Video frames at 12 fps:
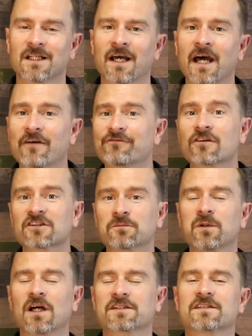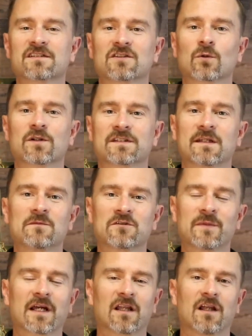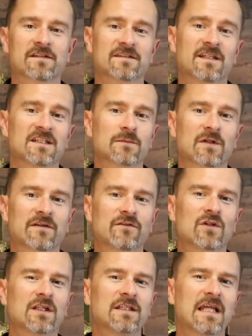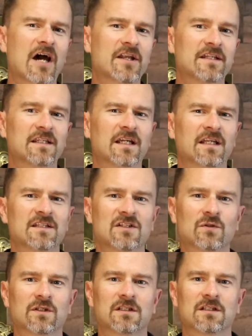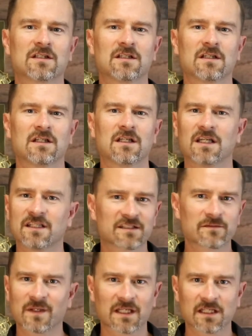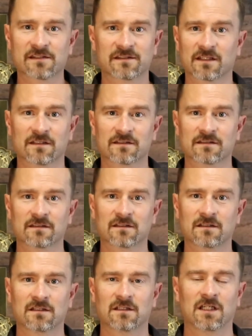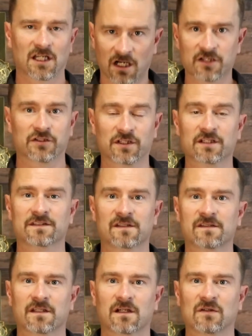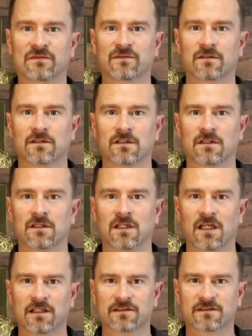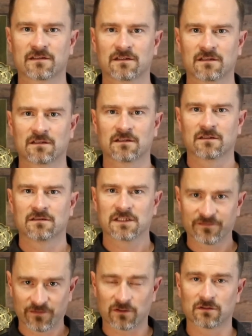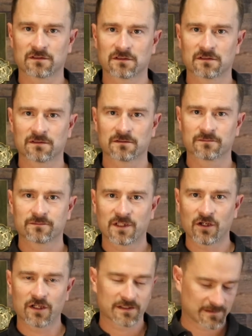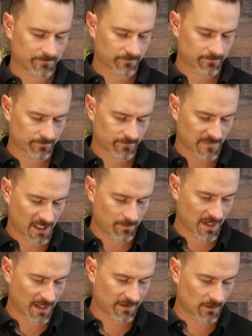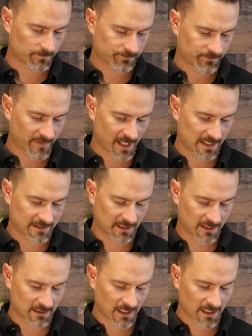At first blush, this story seems to make a lot of sense, but if you get down and dig into it, it doesn't make any sense. It contradicts itself. It's difficult. Here it is in Matthew 18.